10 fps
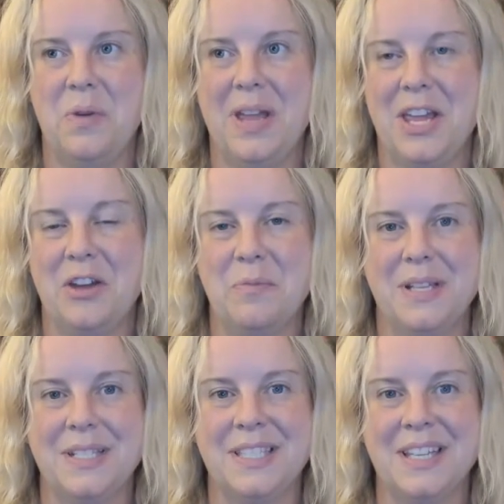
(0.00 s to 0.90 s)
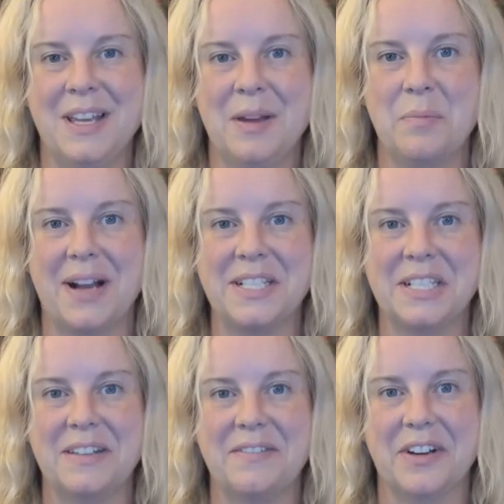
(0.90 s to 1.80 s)
we humans
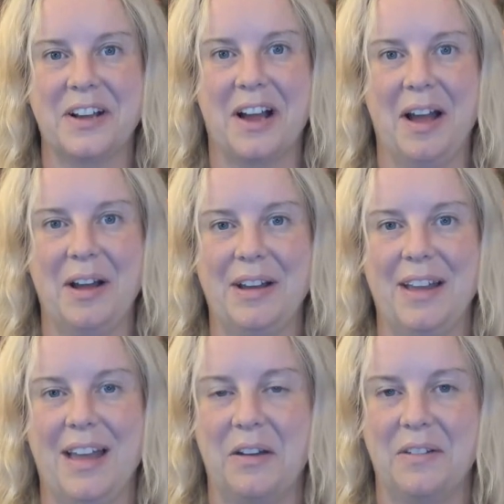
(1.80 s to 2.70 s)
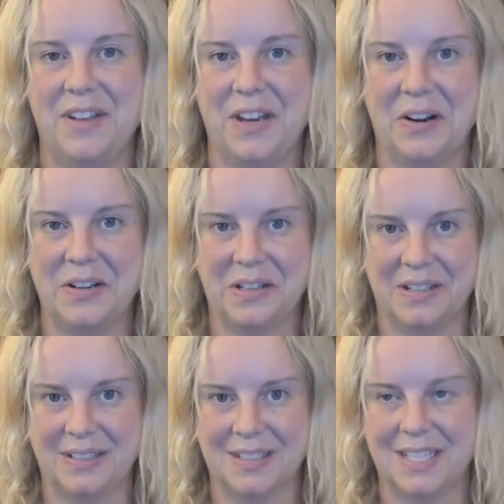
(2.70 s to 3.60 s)
practically forgot how to feed our
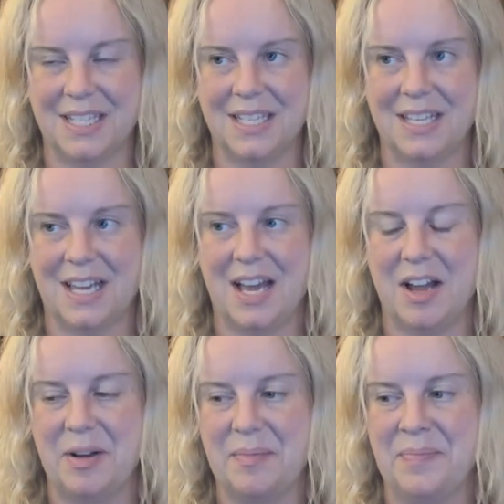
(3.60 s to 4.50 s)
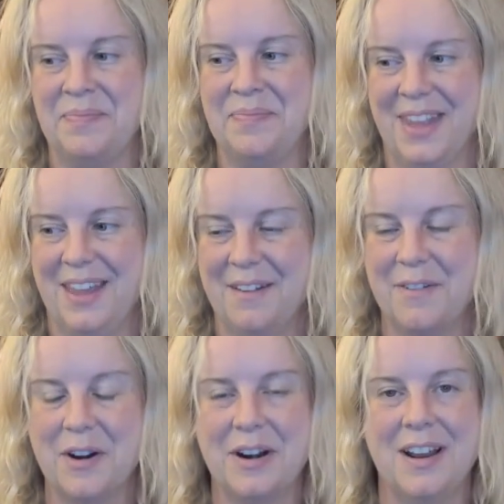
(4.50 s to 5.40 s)
dogs. Um,
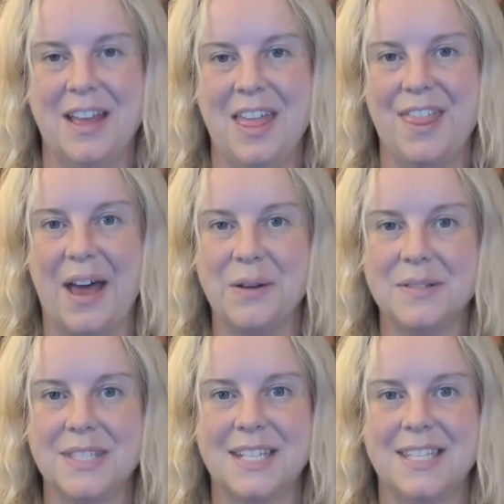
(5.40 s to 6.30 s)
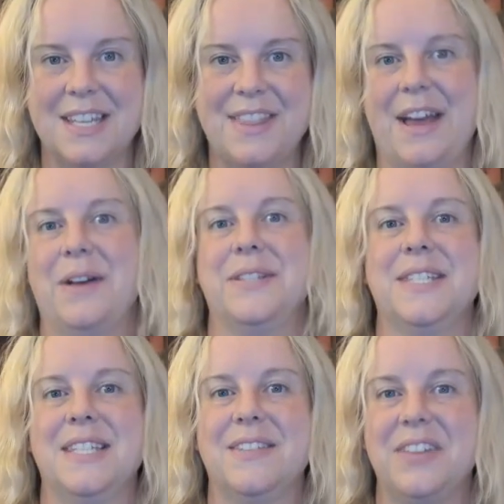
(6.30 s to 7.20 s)
for thousands and
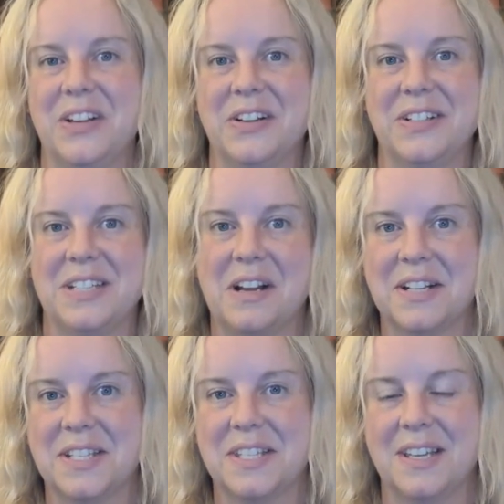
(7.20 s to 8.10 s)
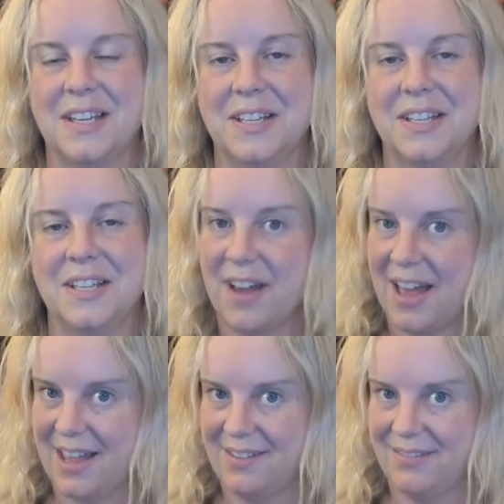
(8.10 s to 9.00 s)
thousands of years, dogs
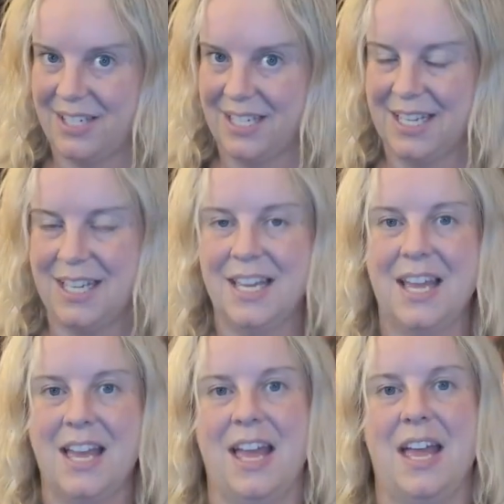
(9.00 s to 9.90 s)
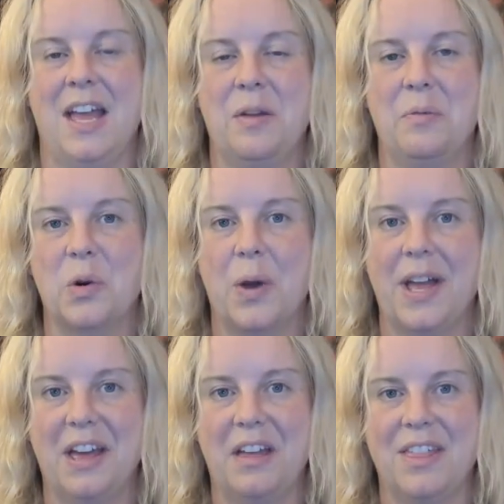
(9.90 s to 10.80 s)
survived and were
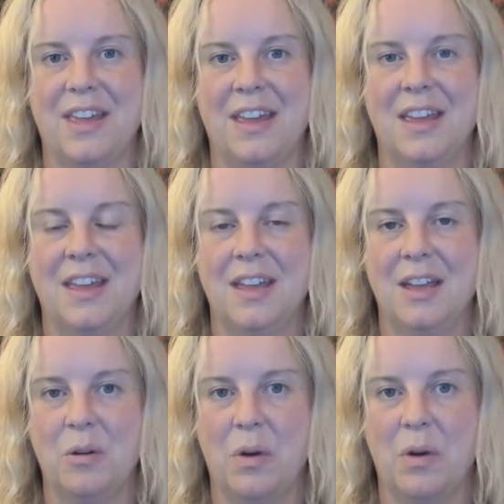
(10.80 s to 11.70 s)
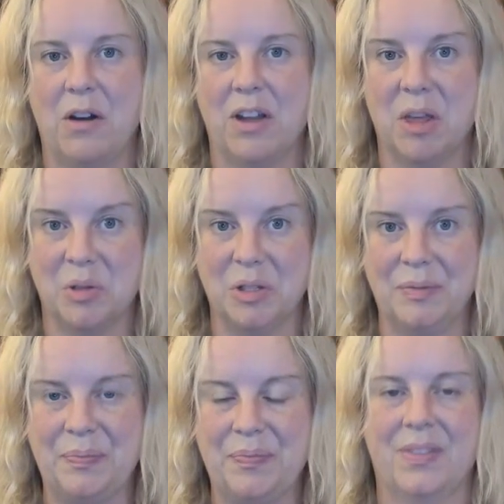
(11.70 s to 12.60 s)
quite healthy without kibble.